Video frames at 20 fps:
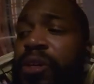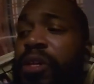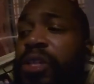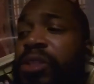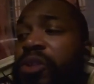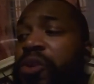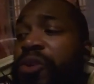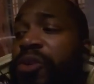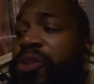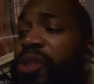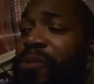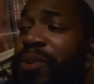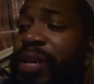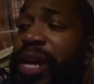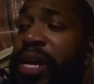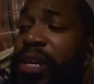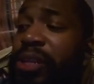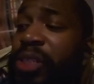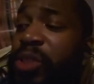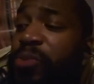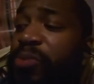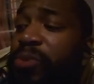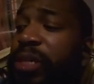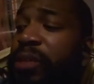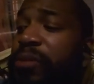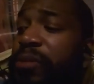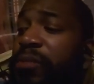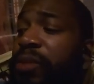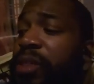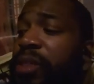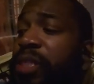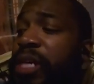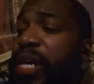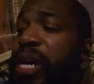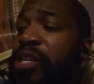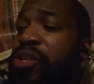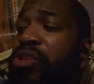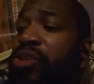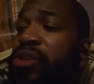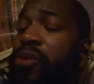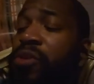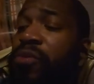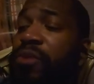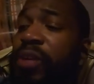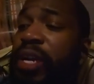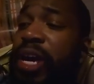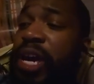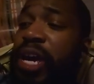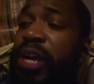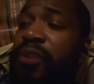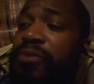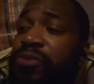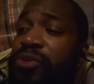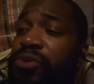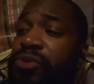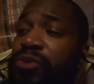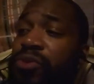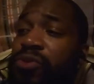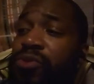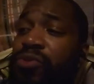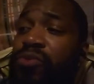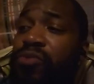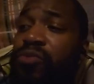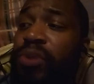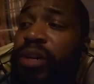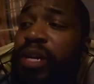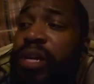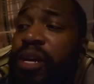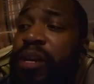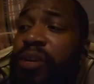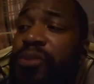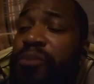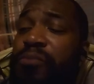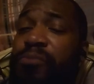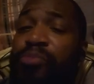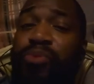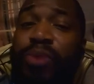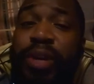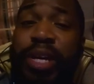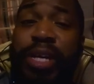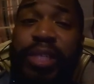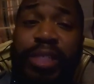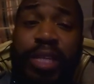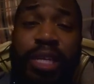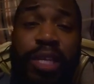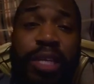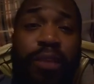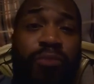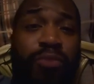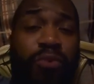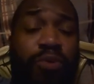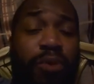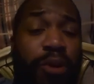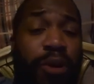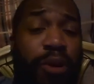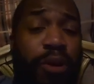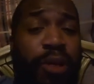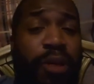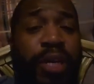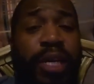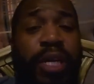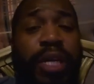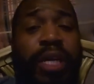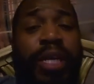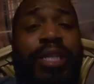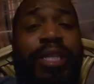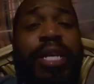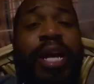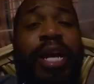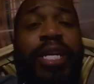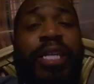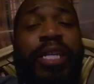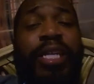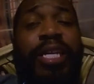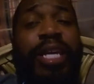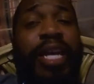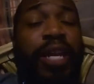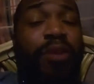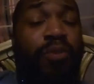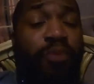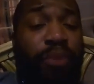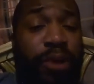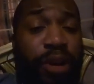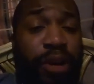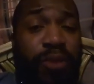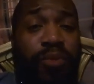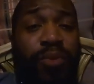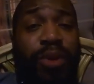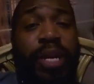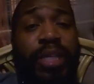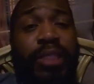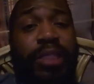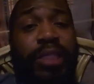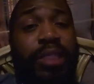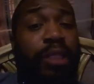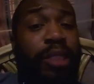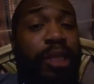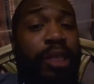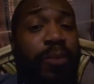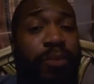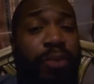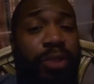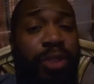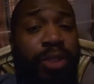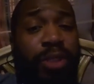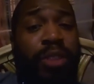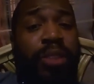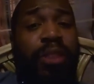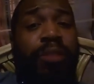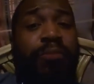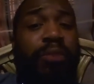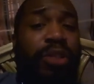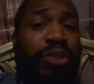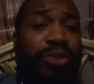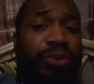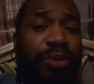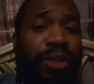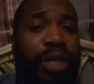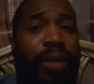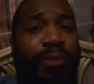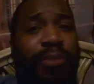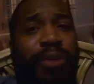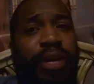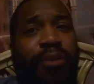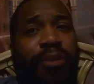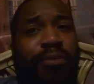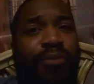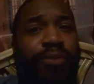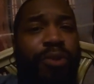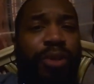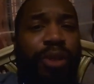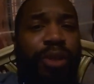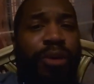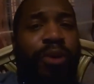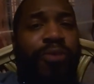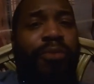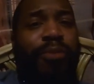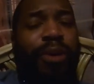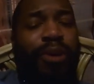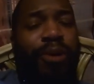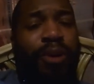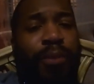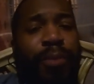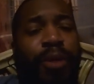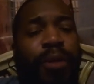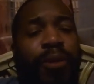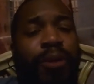So he took me out of the splint. He said I don't have to wear the brace anymore. He said I can wear it when I sleep just to make sure that I'm not rolling over my arm and